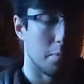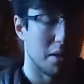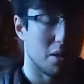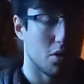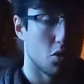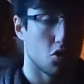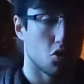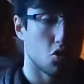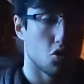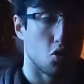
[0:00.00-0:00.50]

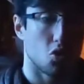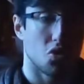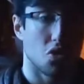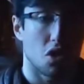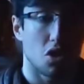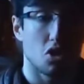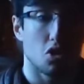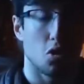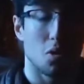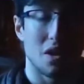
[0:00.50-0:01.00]
because you're
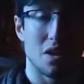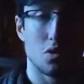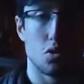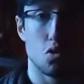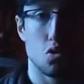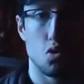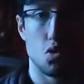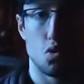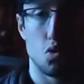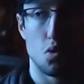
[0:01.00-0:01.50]
not going
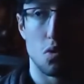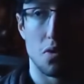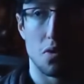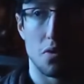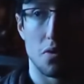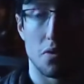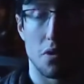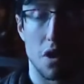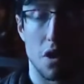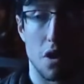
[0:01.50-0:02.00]
to
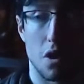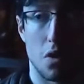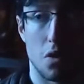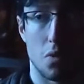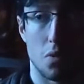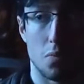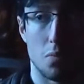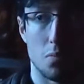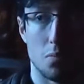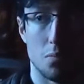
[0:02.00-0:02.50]

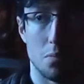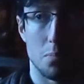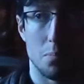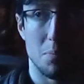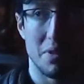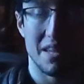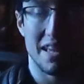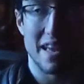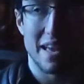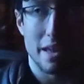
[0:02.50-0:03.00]

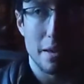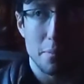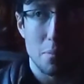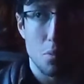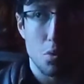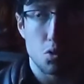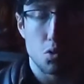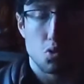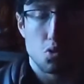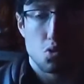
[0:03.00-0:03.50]
be
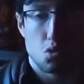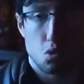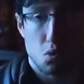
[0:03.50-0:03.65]
able to